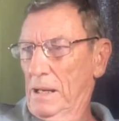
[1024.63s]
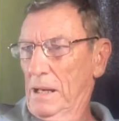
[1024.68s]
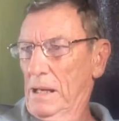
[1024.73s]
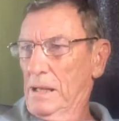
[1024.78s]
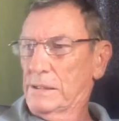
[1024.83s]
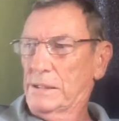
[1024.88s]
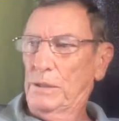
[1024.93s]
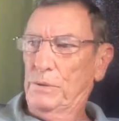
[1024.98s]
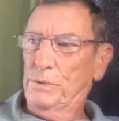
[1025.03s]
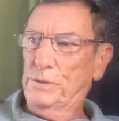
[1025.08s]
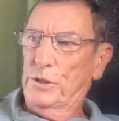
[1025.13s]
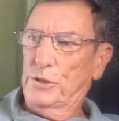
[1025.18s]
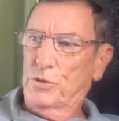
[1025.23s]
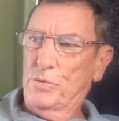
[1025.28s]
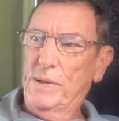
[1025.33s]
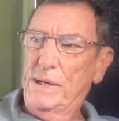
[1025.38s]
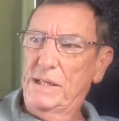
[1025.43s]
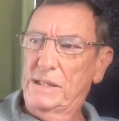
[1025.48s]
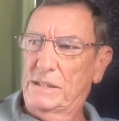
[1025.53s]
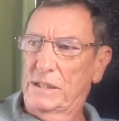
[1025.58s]
So on the
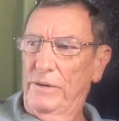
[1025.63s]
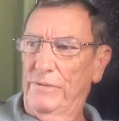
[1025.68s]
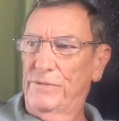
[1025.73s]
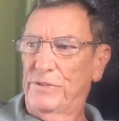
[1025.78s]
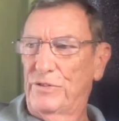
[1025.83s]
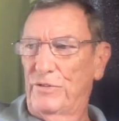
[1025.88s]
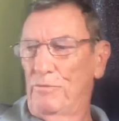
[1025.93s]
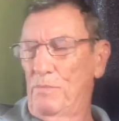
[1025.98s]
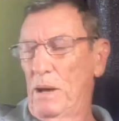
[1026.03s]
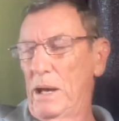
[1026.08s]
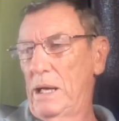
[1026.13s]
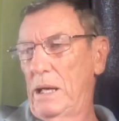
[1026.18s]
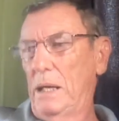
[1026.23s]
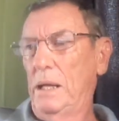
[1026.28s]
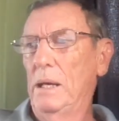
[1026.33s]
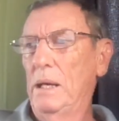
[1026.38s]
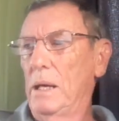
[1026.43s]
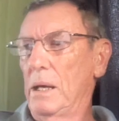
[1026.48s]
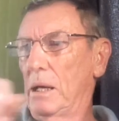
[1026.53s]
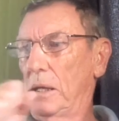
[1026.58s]
27th of May,
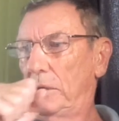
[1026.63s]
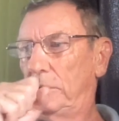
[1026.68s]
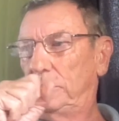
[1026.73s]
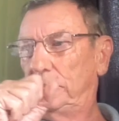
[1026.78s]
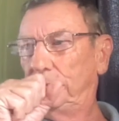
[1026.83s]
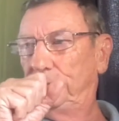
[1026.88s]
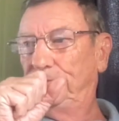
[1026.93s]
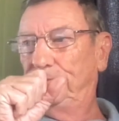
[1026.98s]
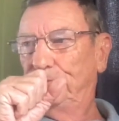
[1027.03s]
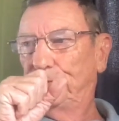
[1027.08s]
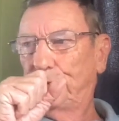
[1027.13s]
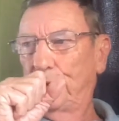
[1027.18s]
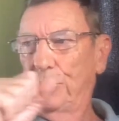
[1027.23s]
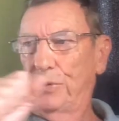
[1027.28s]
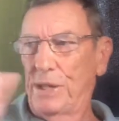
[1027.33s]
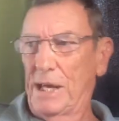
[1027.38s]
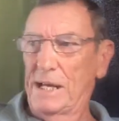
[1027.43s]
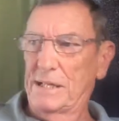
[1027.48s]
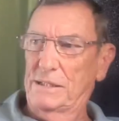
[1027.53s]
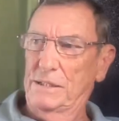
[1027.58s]

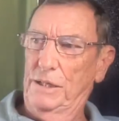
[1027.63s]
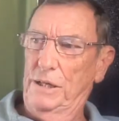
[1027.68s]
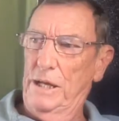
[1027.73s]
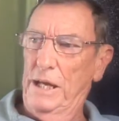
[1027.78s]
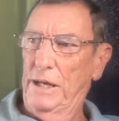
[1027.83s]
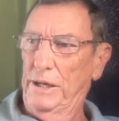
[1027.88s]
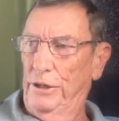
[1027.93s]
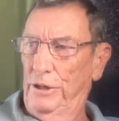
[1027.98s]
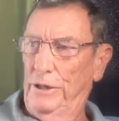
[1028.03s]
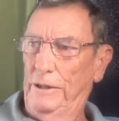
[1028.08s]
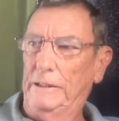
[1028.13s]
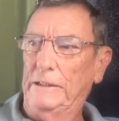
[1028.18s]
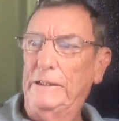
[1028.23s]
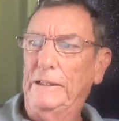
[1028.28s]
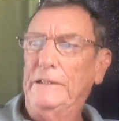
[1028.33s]
2018,